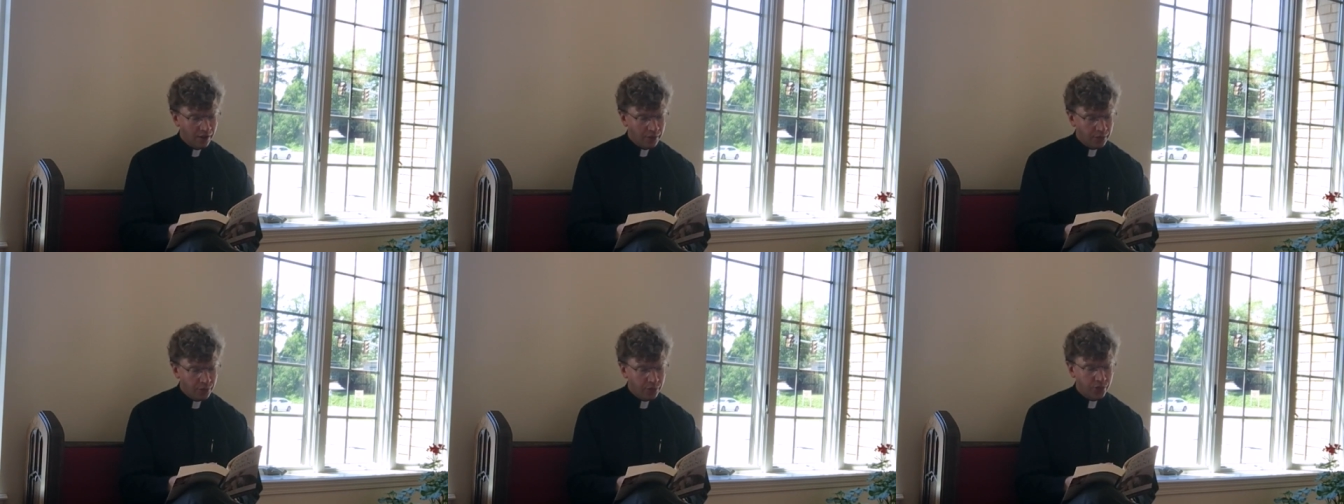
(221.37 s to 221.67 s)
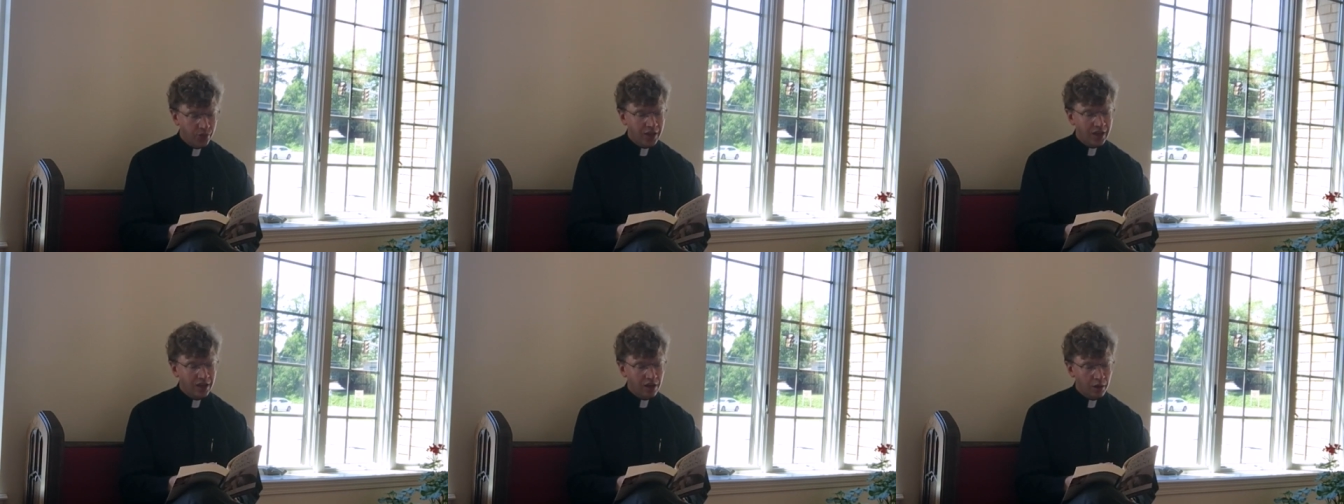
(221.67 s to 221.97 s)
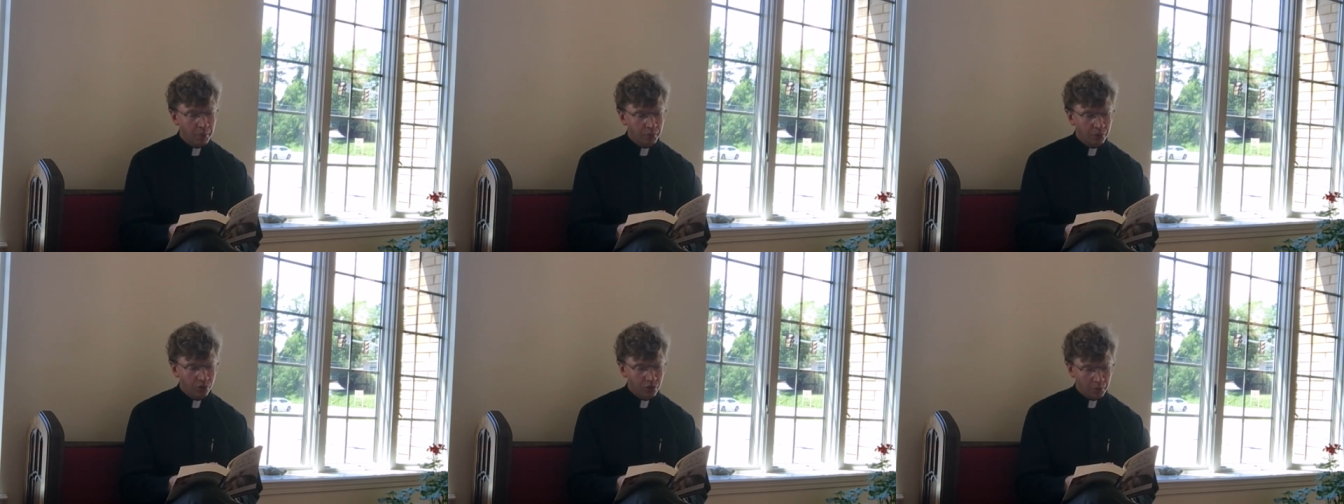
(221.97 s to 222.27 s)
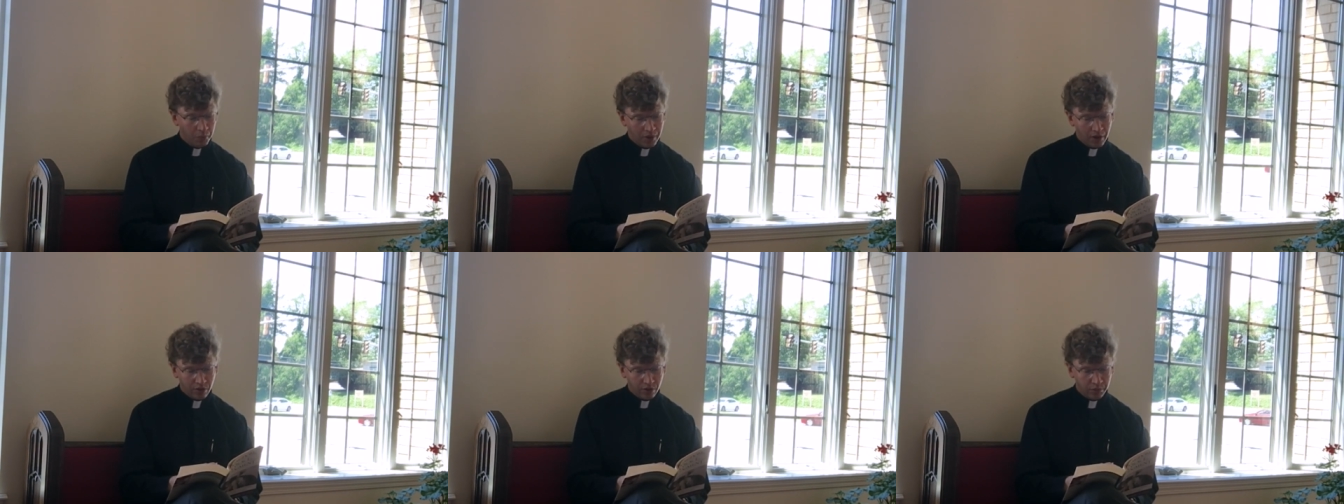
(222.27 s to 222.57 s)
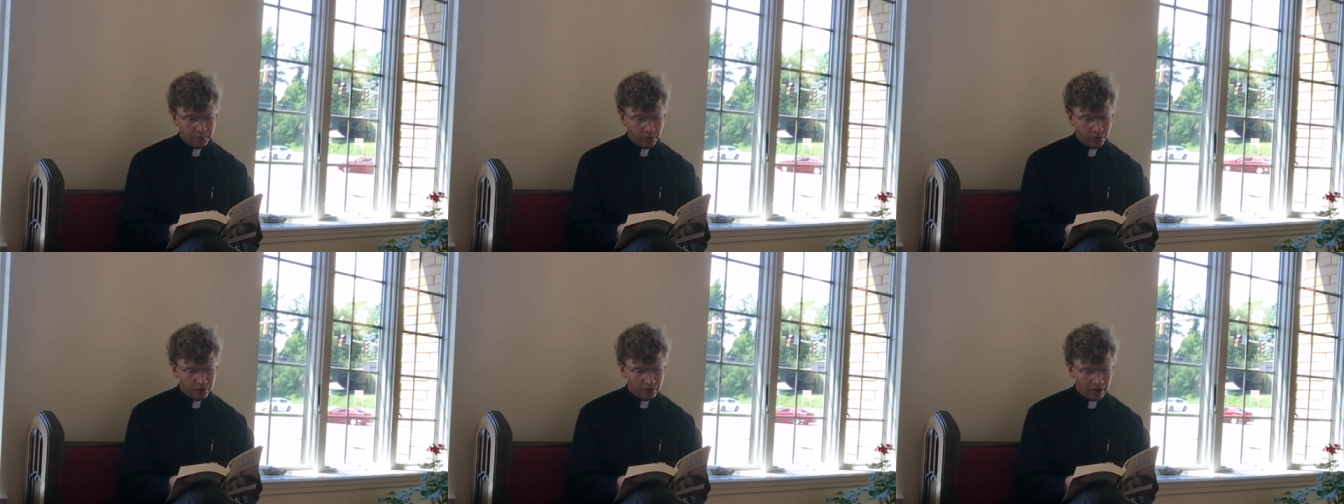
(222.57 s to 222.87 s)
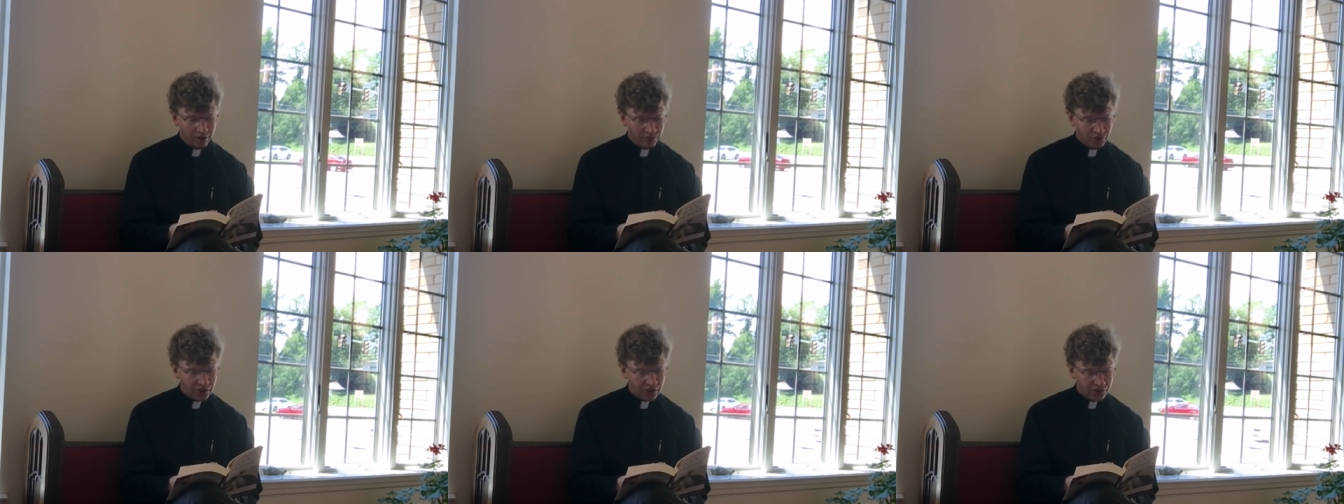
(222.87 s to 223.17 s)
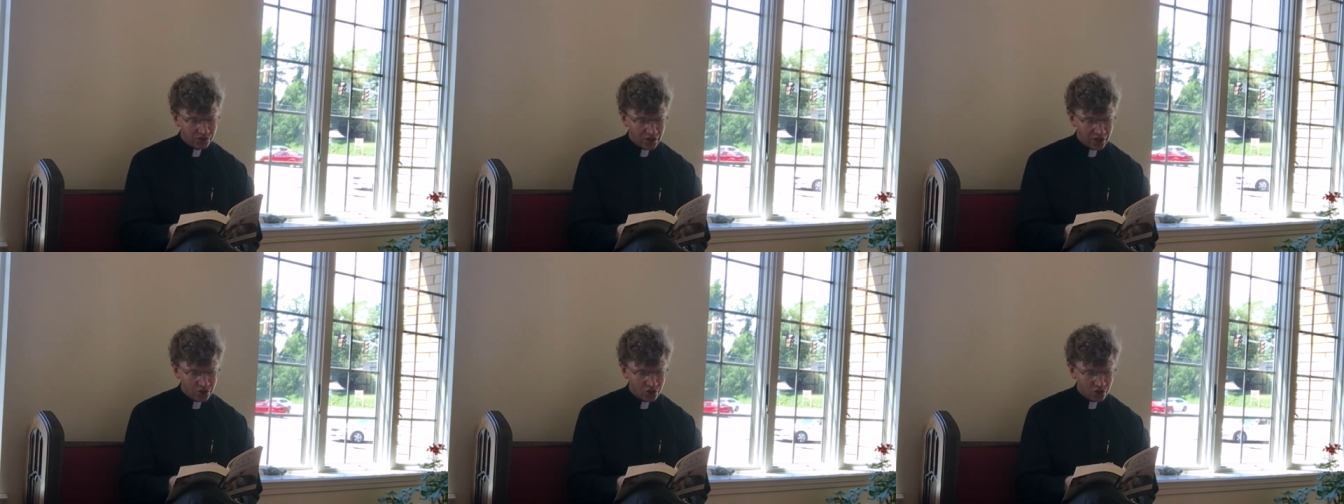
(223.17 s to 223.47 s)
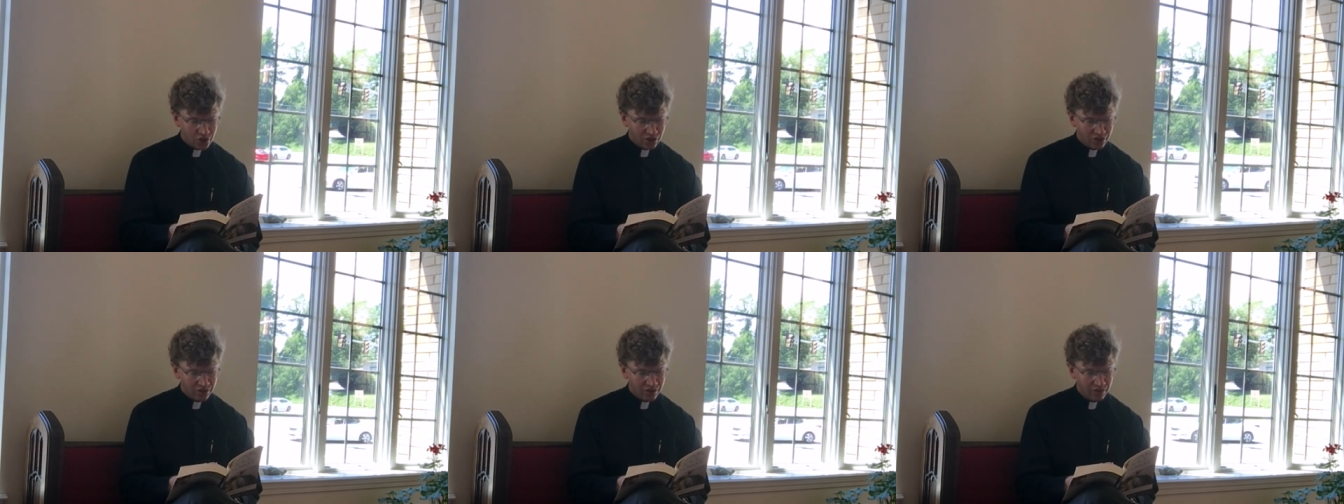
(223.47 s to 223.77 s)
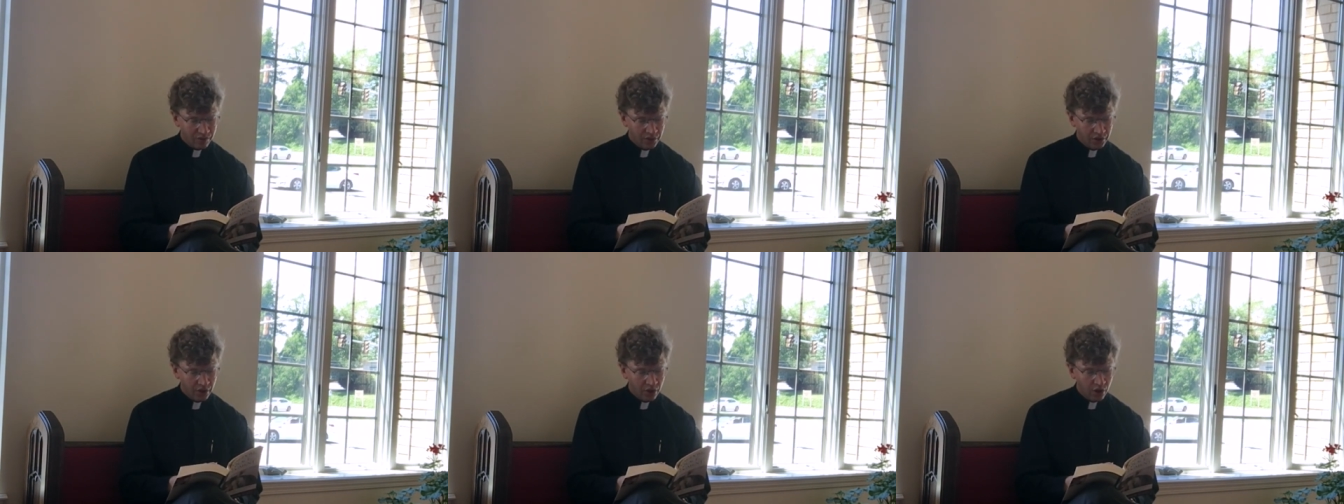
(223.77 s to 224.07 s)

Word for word: think up the parable of the ascension,